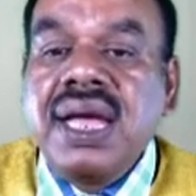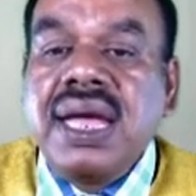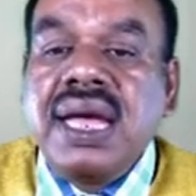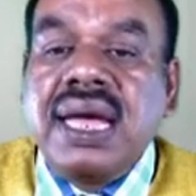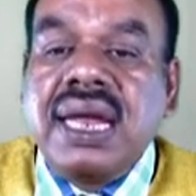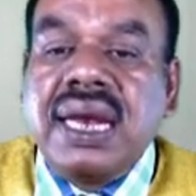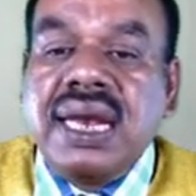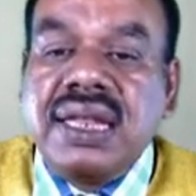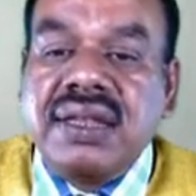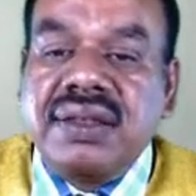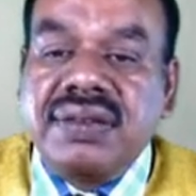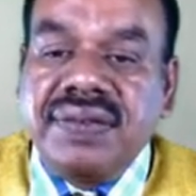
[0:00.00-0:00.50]

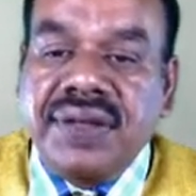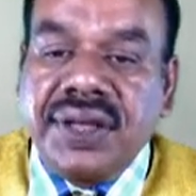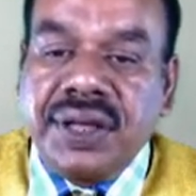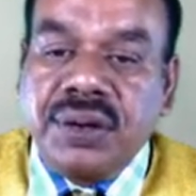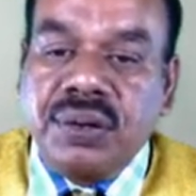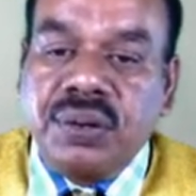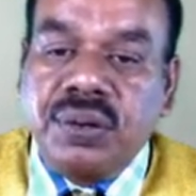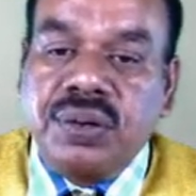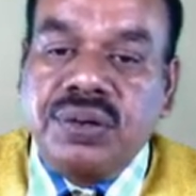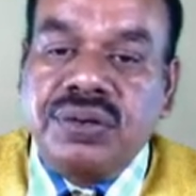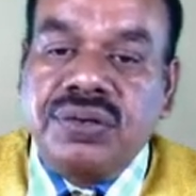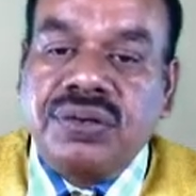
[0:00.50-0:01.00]
receiving
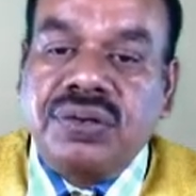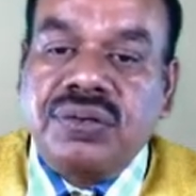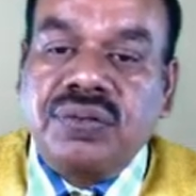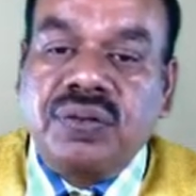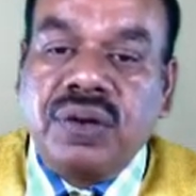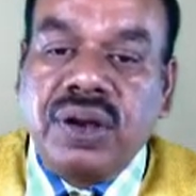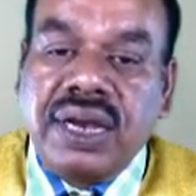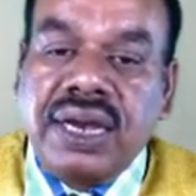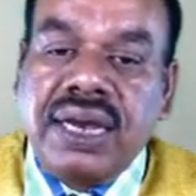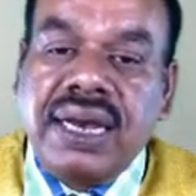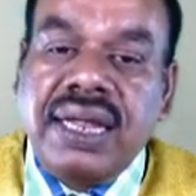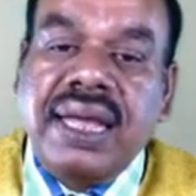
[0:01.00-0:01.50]
goods
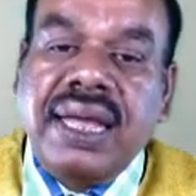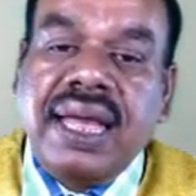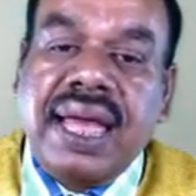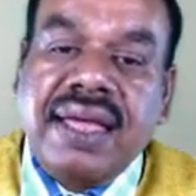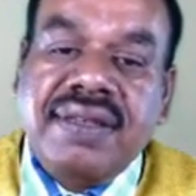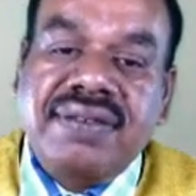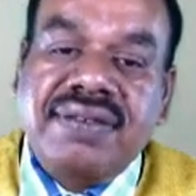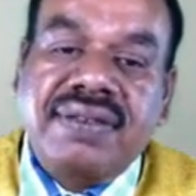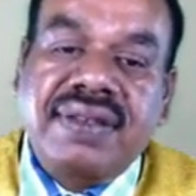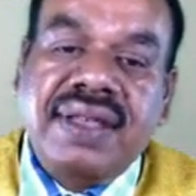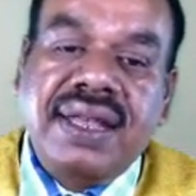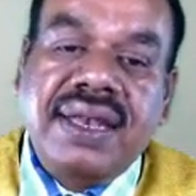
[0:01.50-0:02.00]
only
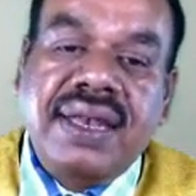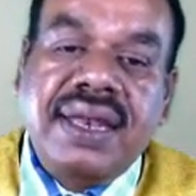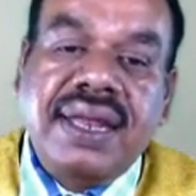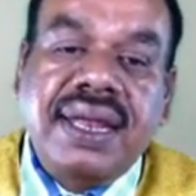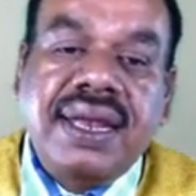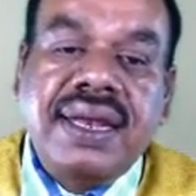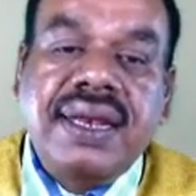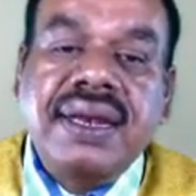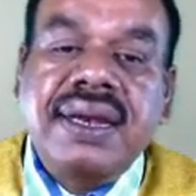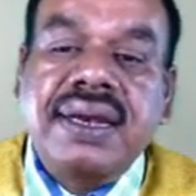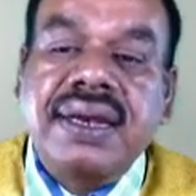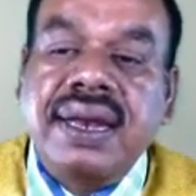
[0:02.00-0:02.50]
as they
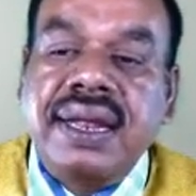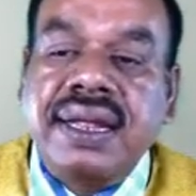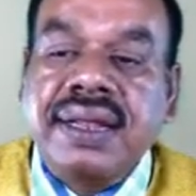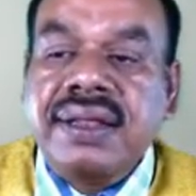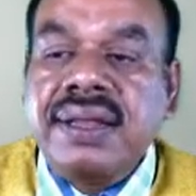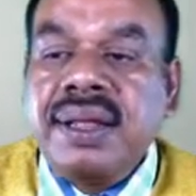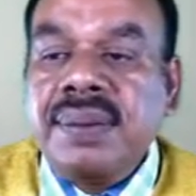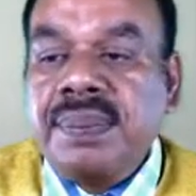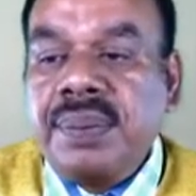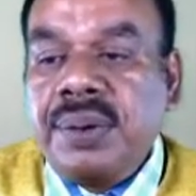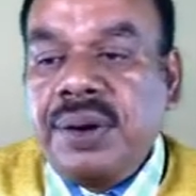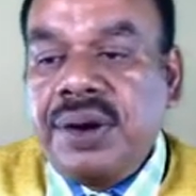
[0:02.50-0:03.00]
needed in
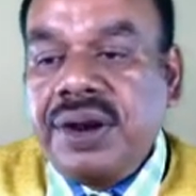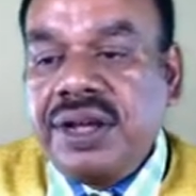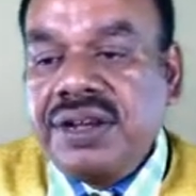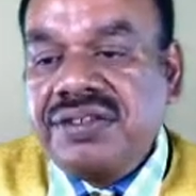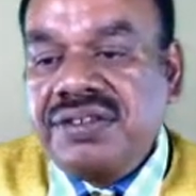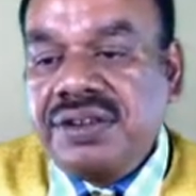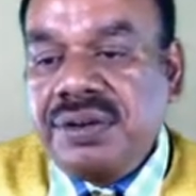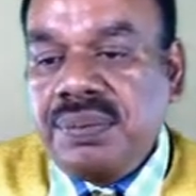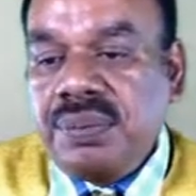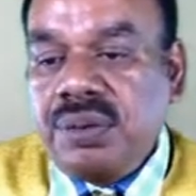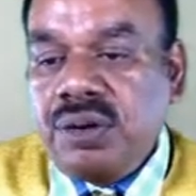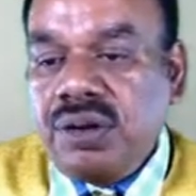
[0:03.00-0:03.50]
the
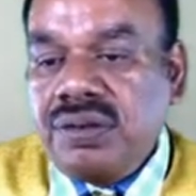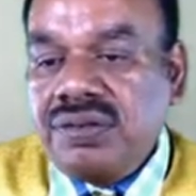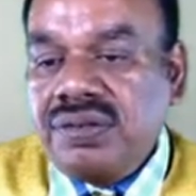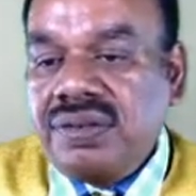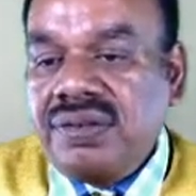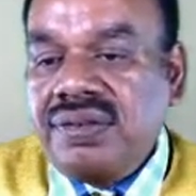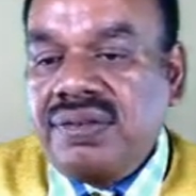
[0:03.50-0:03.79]
production process,